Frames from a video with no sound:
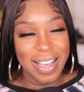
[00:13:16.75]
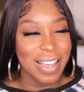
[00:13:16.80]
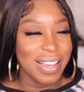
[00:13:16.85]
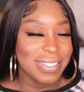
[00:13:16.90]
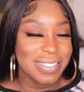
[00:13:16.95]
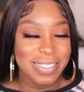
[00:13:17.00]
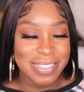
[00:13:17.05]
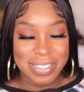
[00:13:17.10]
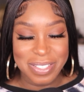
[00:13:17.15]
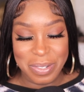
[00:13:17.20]
I
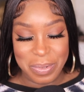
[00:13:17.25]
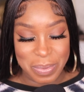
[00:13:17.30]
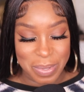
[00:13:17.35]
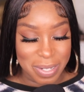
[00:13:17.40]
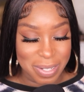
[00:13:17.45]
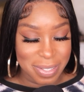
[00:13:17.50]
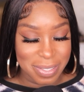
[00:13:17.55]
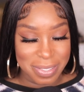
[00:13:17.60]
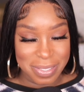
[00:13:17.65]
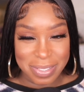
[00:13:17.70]
just don't
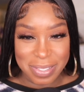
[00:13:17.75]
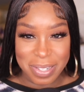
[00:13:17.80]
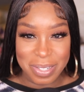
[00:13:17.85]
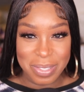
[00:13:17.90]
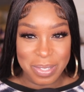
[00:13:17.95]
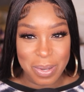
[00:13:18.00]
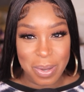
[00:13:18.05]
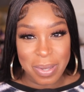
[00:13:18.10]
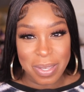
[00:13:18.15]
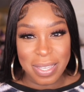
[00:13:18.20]
want her to start
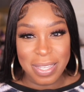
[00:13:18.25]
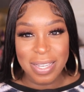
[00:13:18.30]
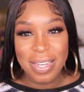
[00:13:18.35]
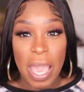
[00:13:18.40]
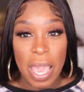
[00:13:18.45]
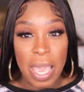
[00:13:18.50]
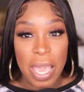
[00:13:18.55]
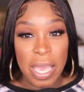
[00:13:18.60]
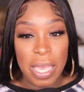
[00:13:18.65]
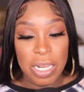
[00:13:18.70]
talking.
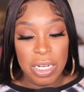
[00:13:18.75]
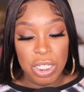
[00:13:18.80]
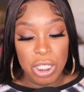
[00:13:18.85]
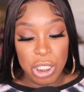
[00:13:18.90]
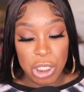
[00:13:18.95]
And